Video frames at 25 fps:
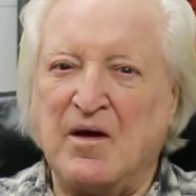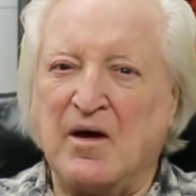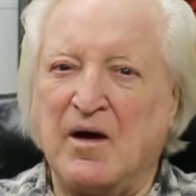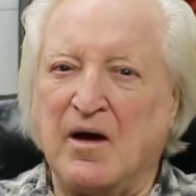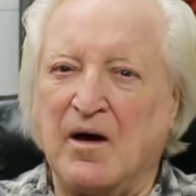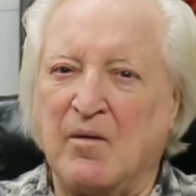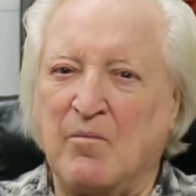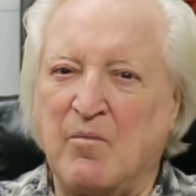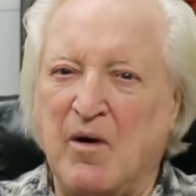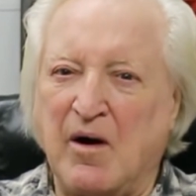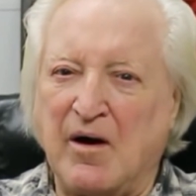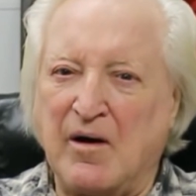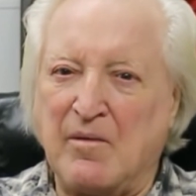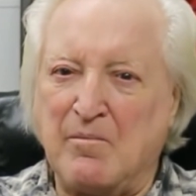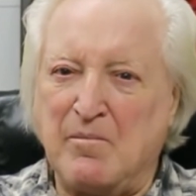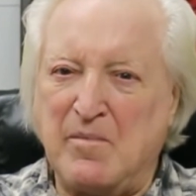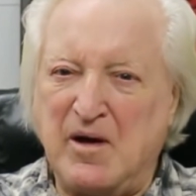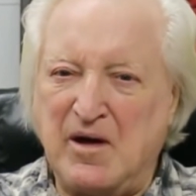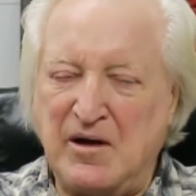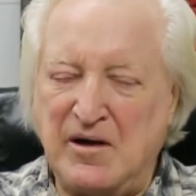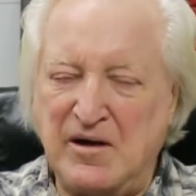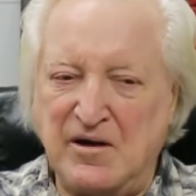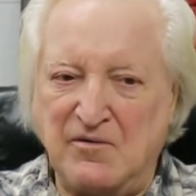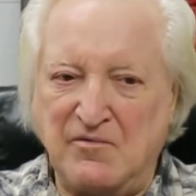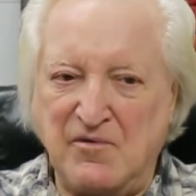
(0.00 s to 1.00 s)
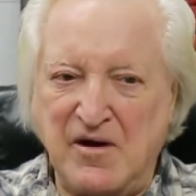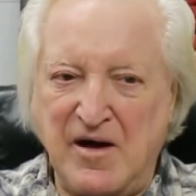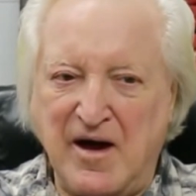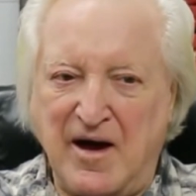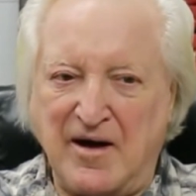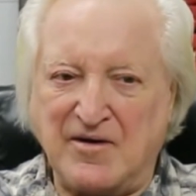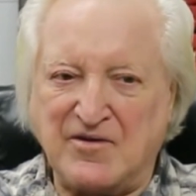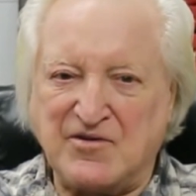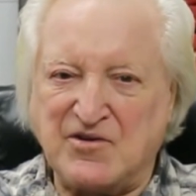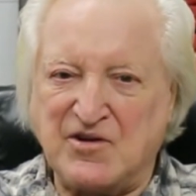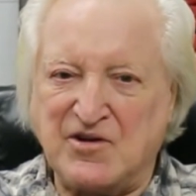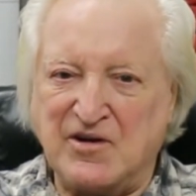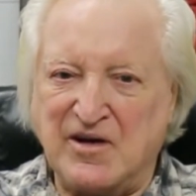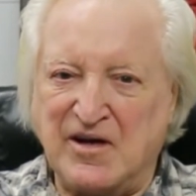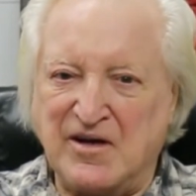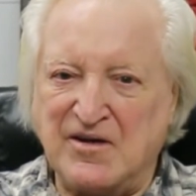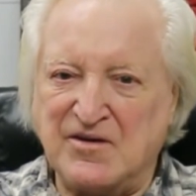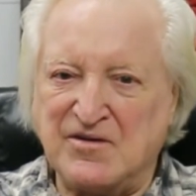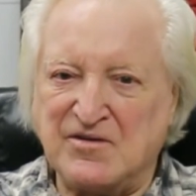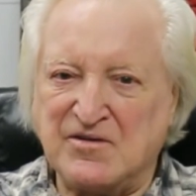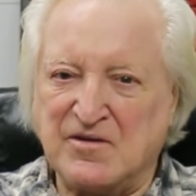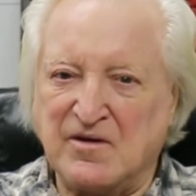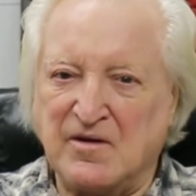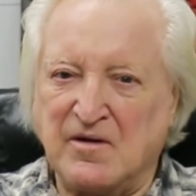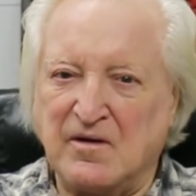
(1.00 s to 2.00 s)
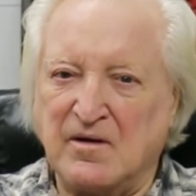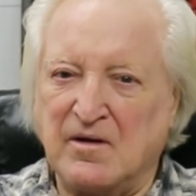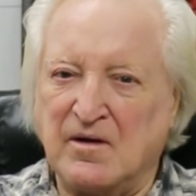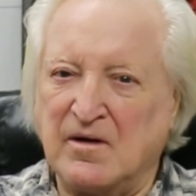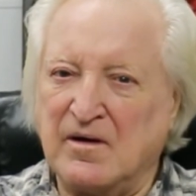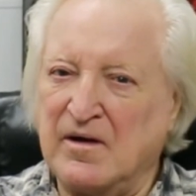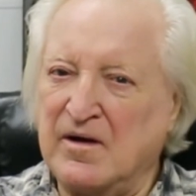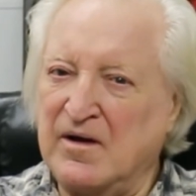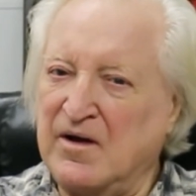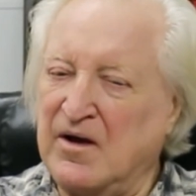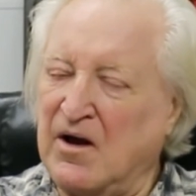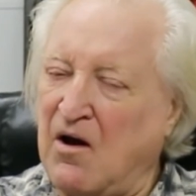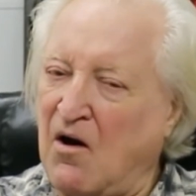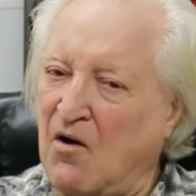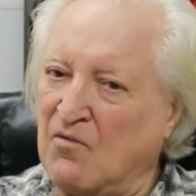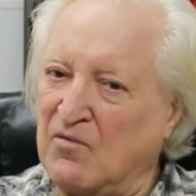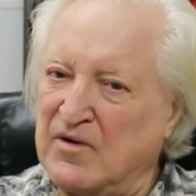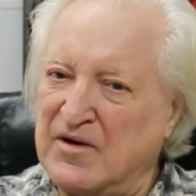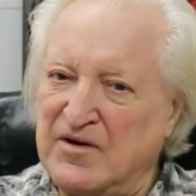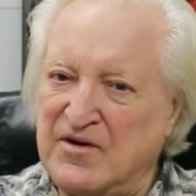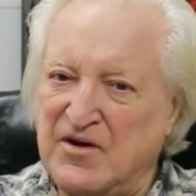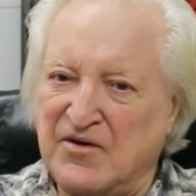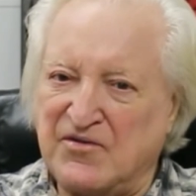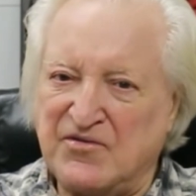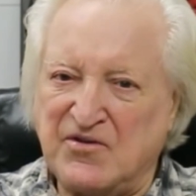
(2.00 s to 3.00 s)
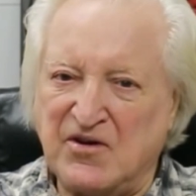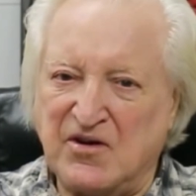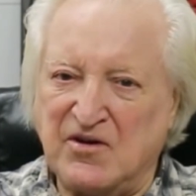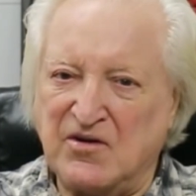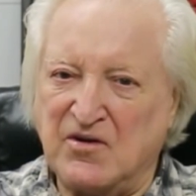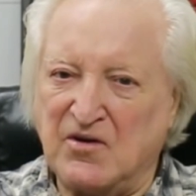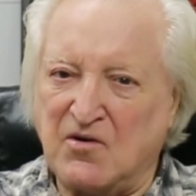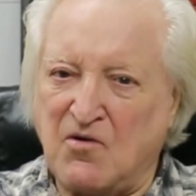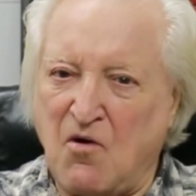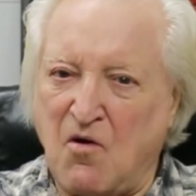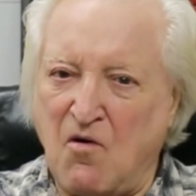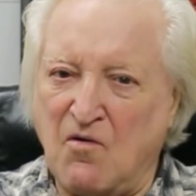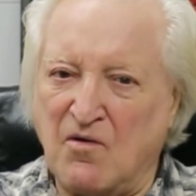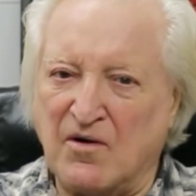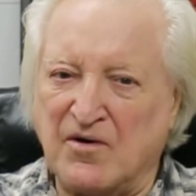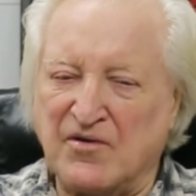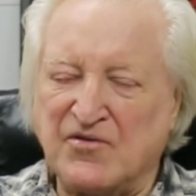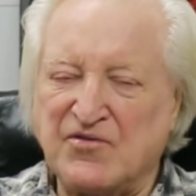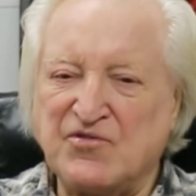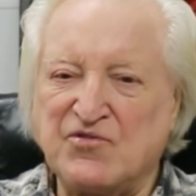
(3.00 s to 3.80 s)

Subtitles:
And my immediate reaction is, it only does it in the corners.